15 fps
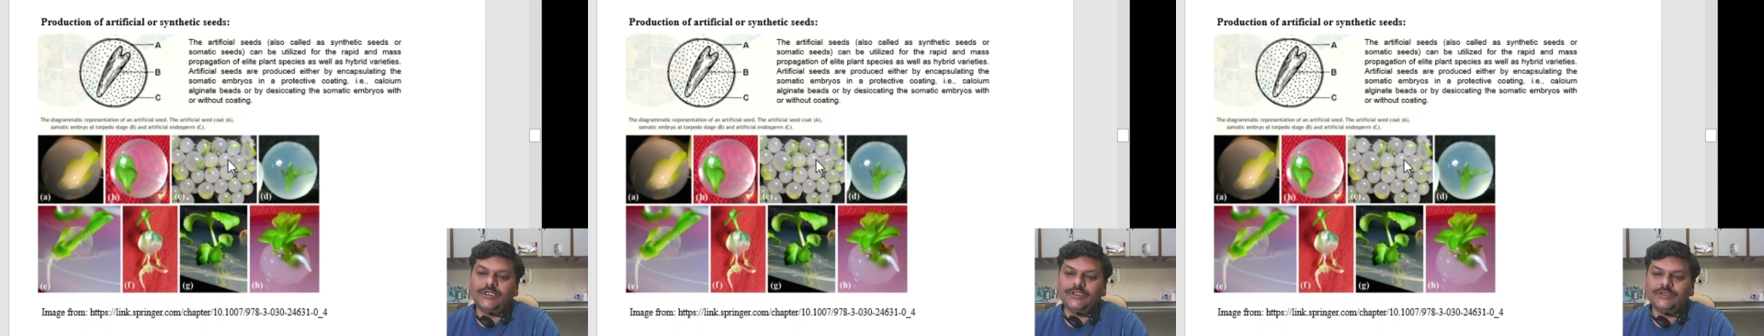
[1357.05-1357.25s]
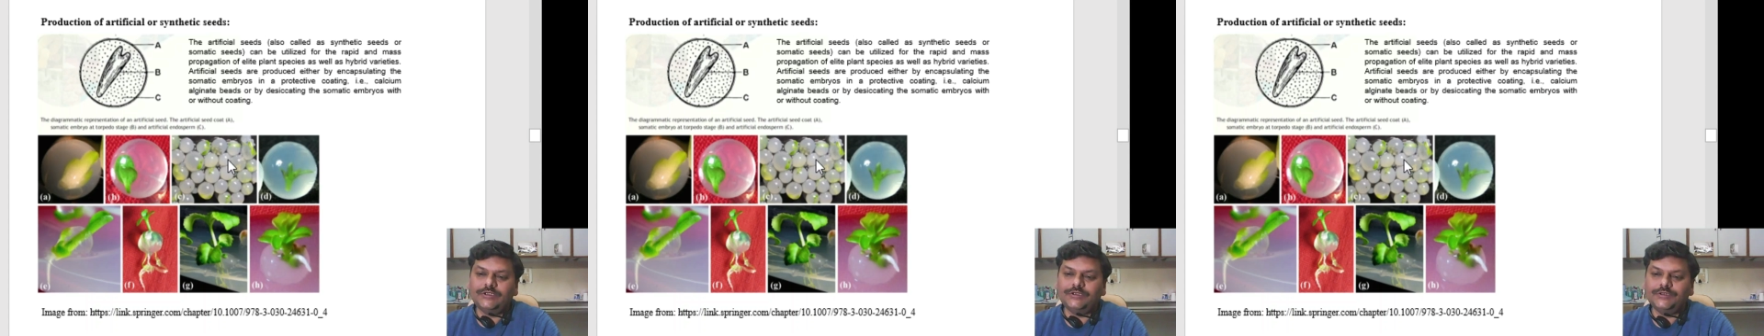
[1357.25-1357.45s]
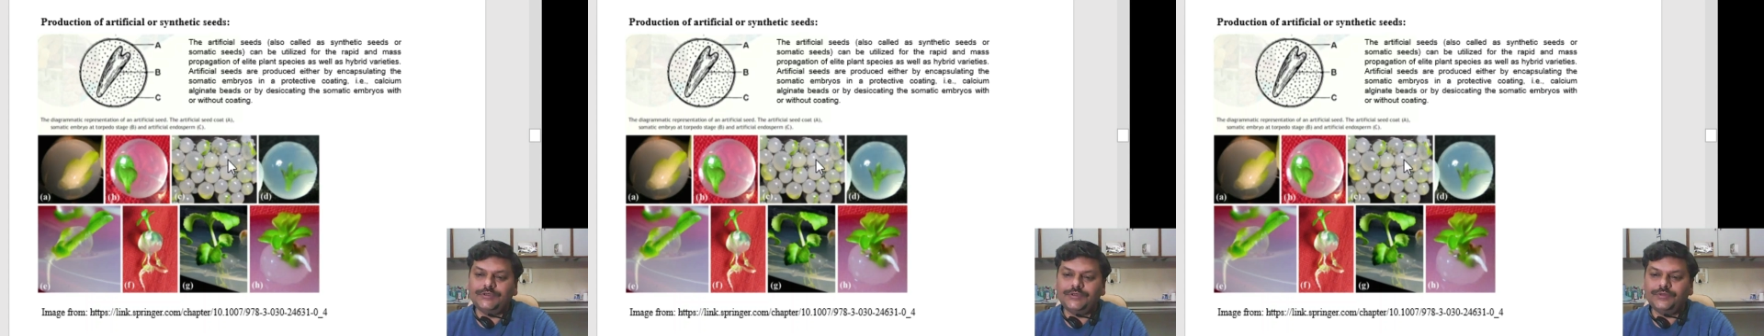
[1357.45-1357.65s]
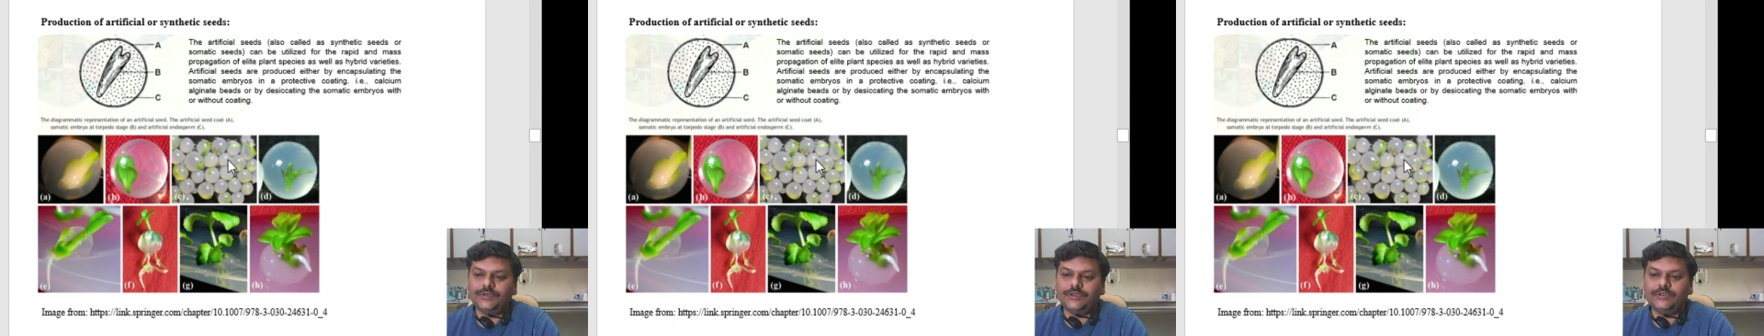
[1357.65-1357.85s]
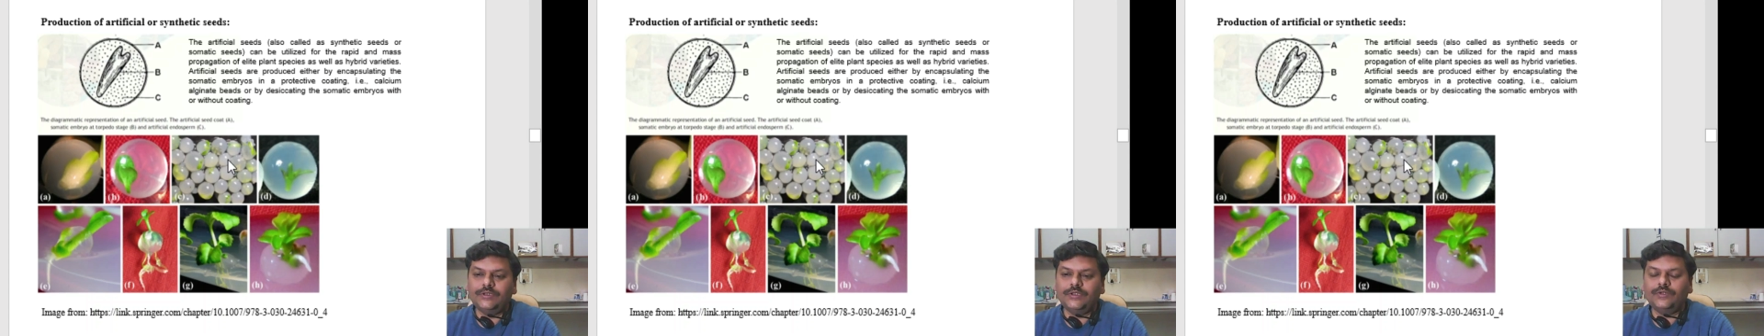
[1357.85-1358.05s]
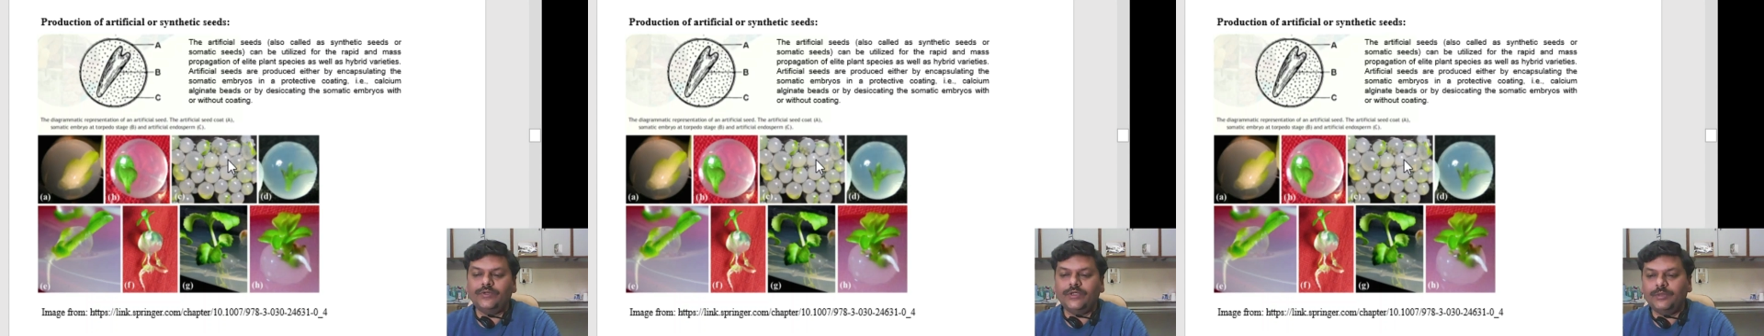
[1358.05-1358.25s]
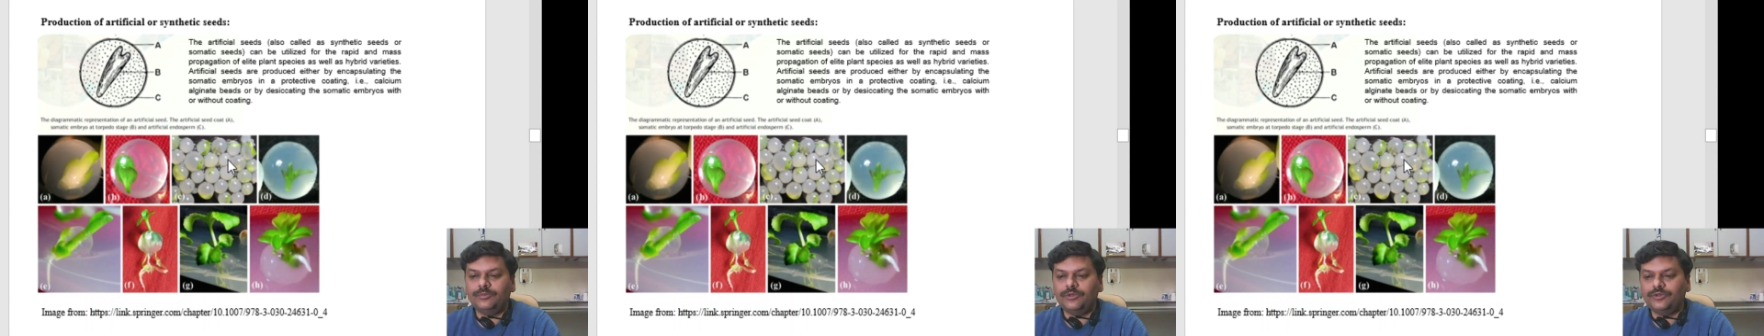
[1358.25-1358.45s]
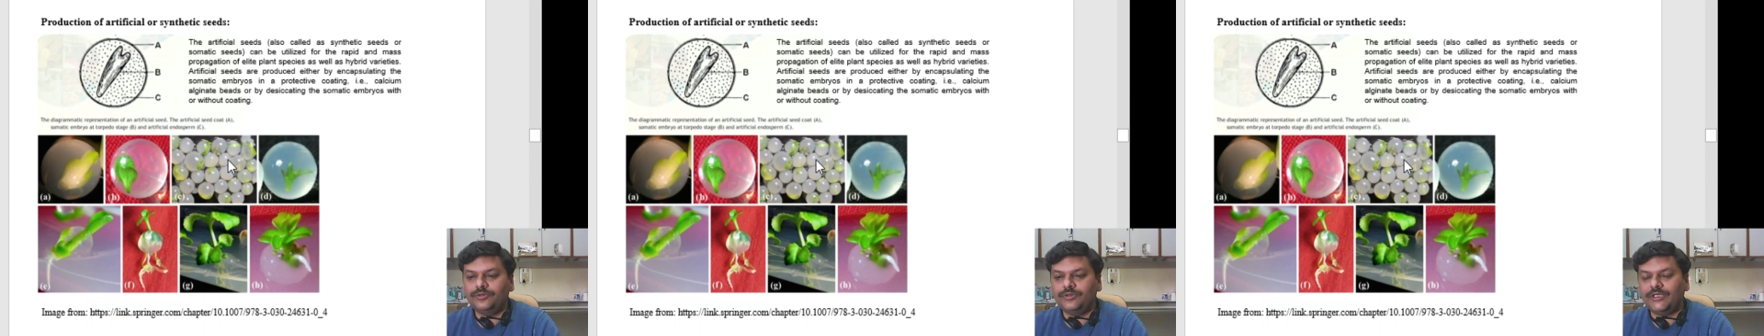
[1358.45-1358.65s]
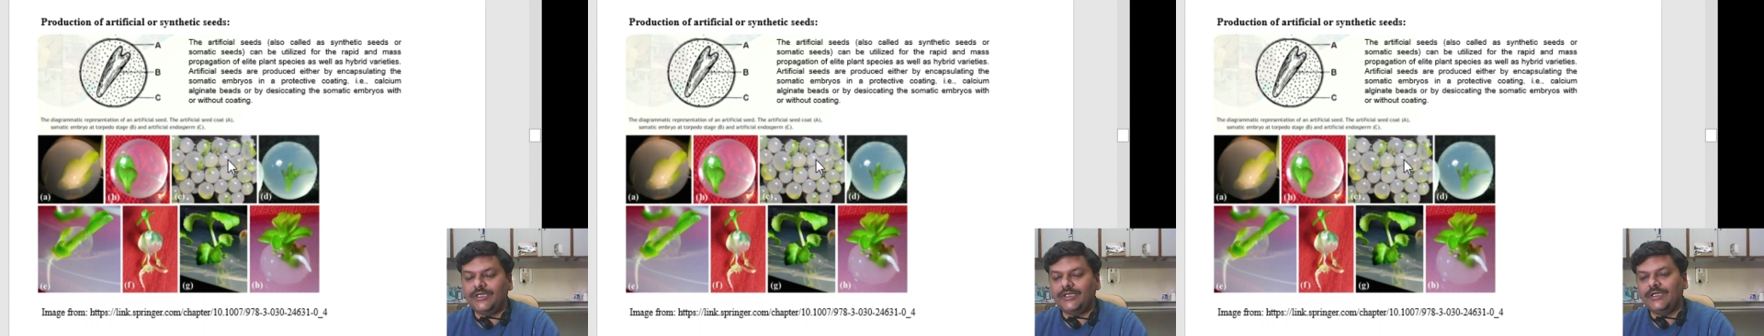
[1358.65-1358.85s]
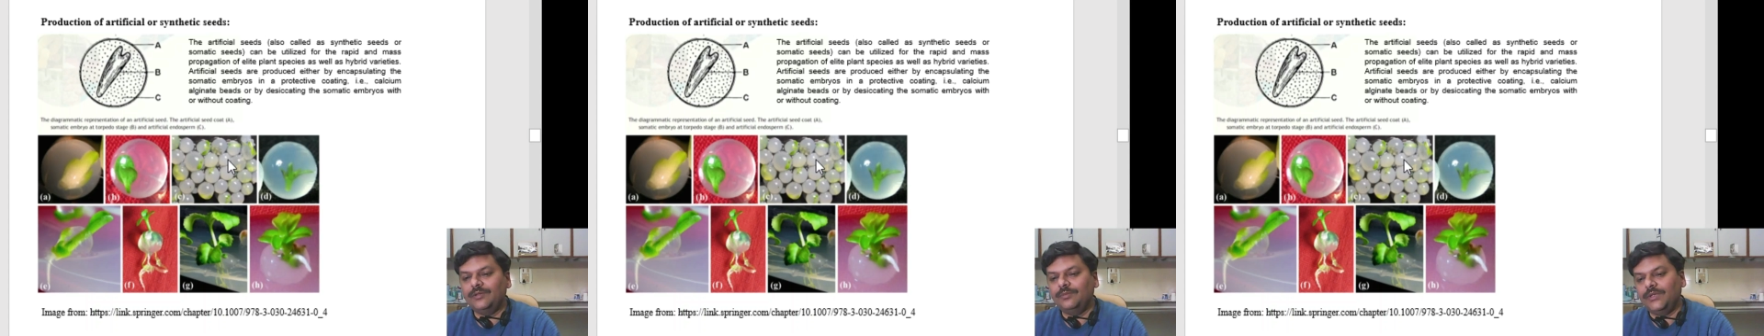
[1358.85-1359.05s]
Research Institute is in Coimbatore,
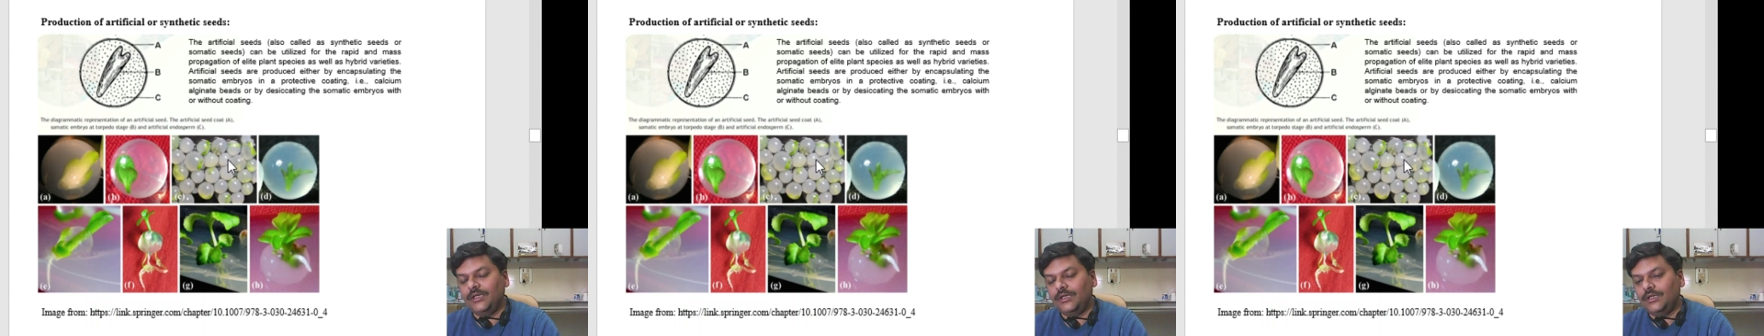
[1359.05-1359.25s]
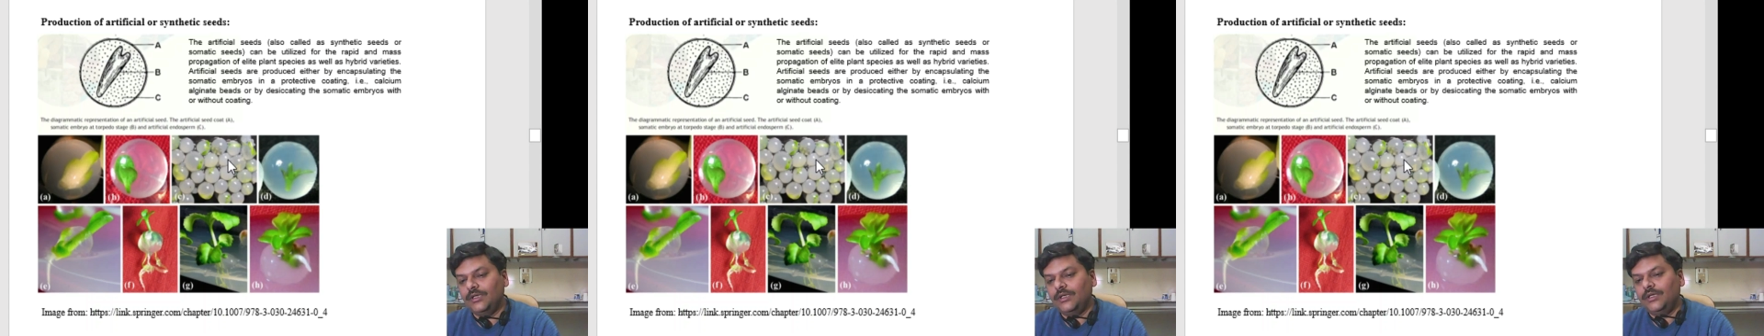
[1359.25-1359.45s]
and they made